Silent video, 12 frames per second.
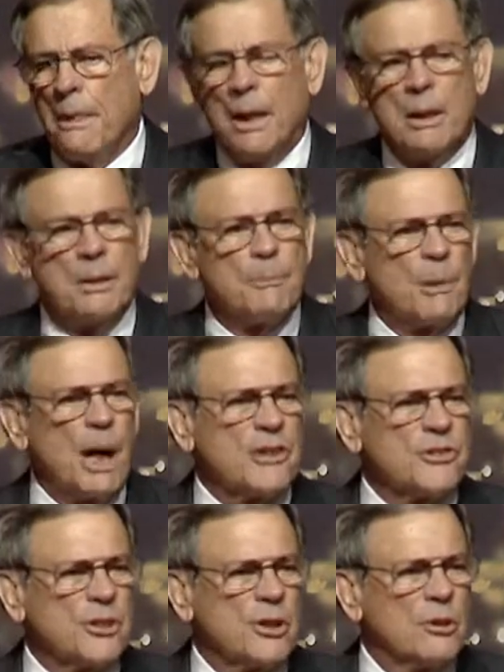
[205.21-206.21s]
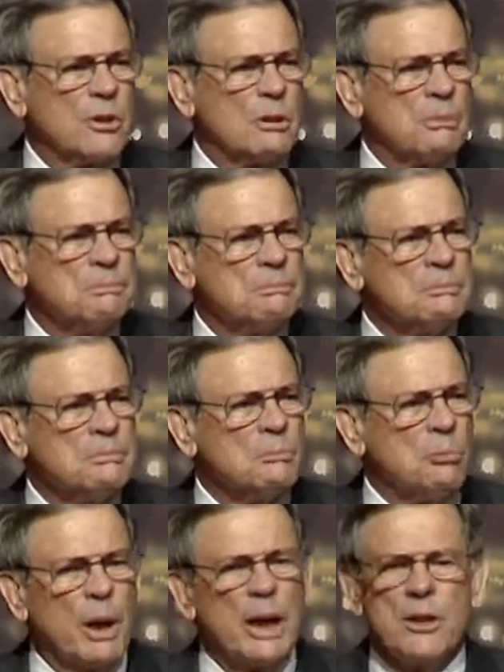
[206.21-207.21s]
The prosecutor
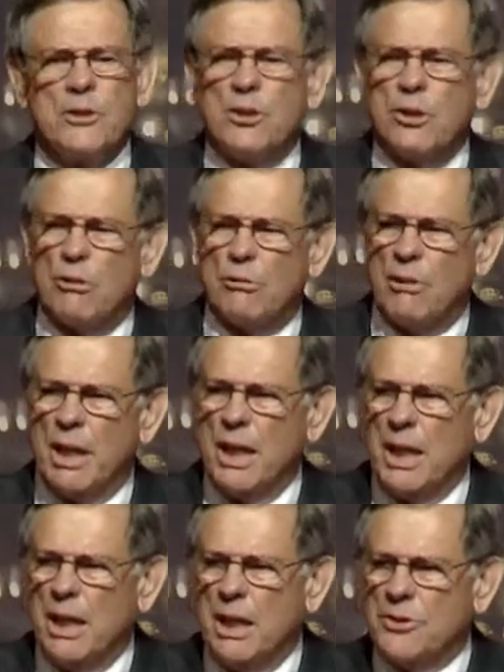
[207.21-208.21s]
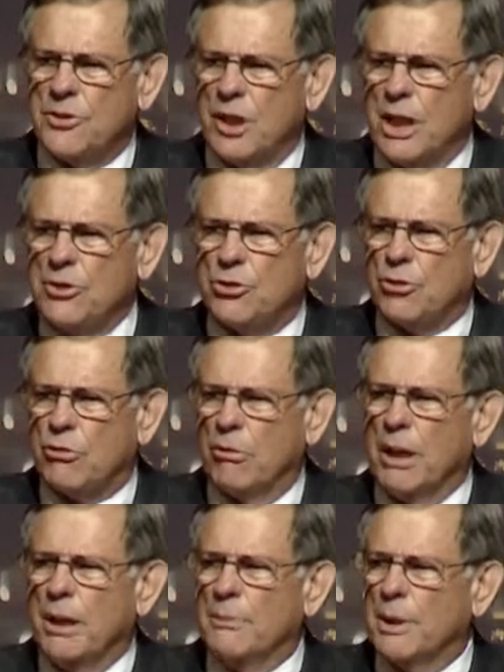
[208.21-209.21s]
went into a rage, and he
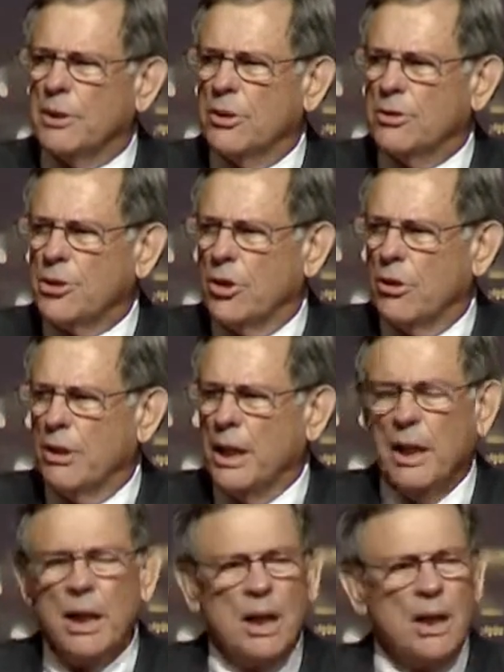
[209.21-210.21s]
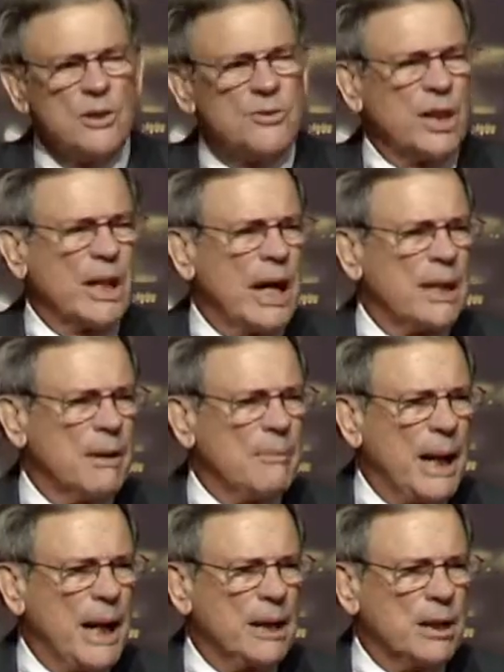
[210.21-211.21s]
screamed at the jury. He said, "I
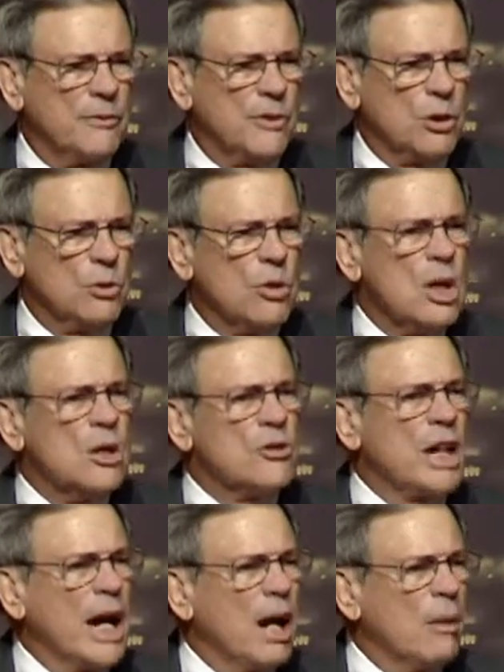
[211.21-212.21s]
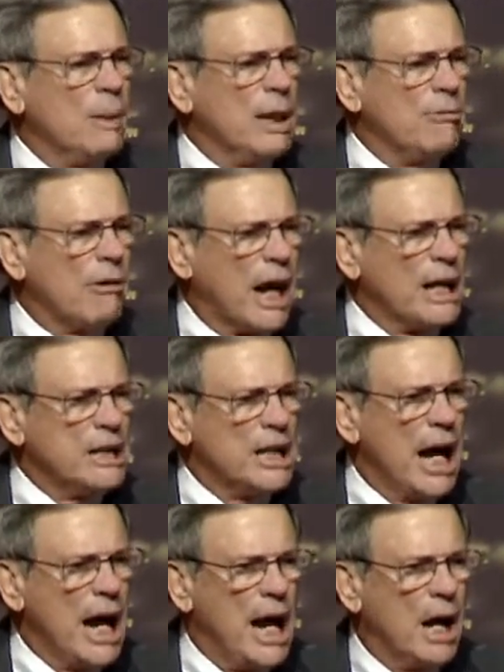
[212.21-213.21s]
demand of you, tell me right
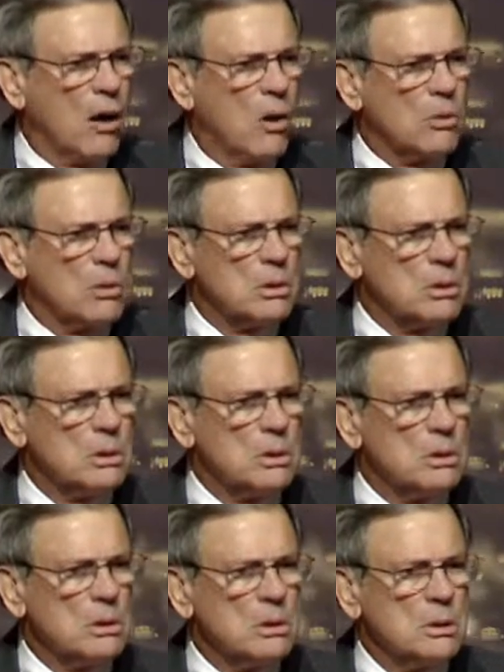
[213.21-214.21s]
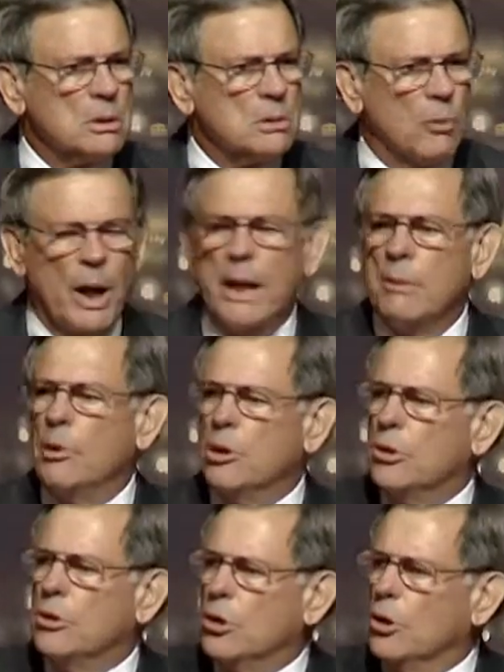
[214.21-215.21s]
now, when will
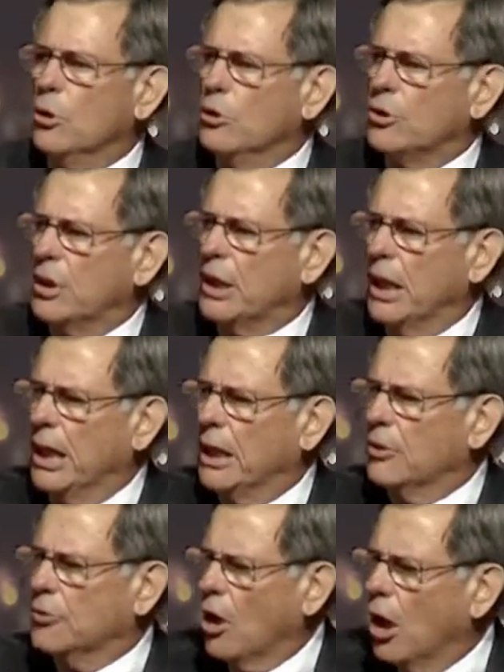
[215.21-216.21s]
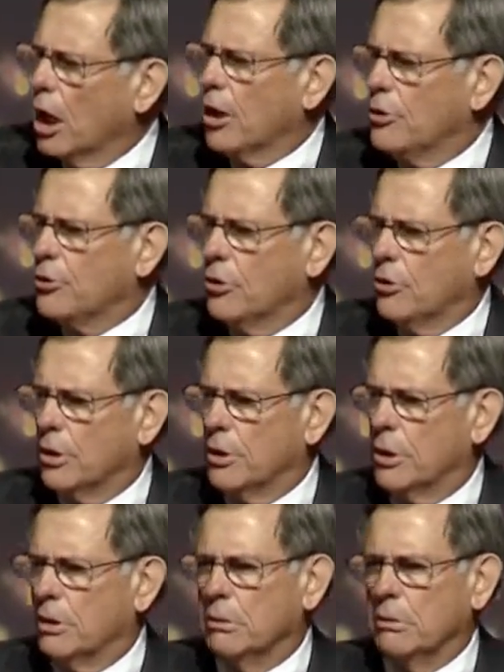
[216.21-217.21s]
you do as the king has ordered you to
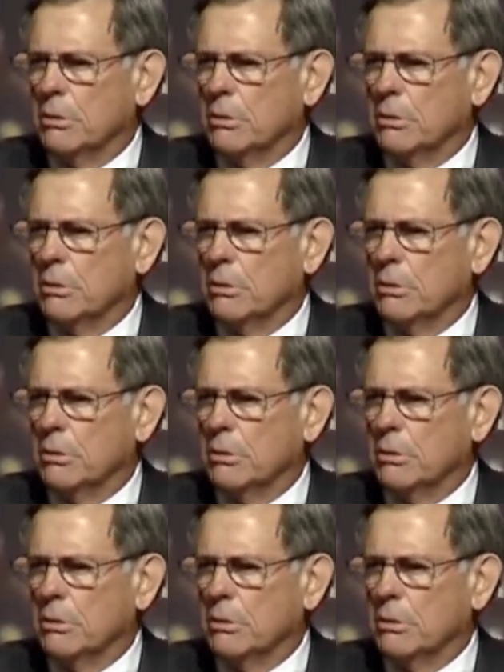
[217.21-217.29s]
do?